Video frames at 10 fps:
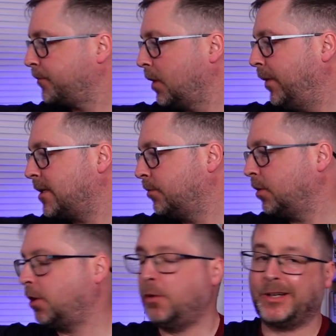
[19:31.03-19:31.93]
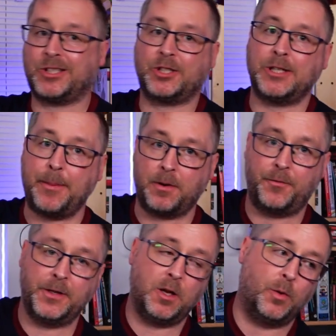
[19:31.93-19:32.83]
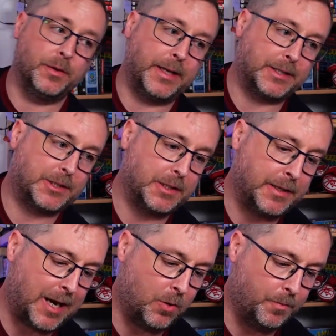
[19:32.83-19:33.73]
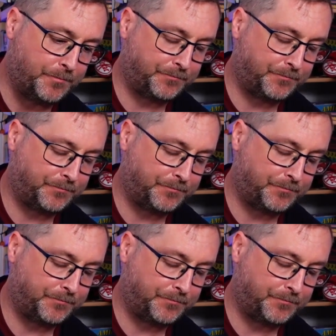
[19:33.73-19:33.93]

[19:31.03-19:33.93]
which I'm going to do a separate video on this. Now,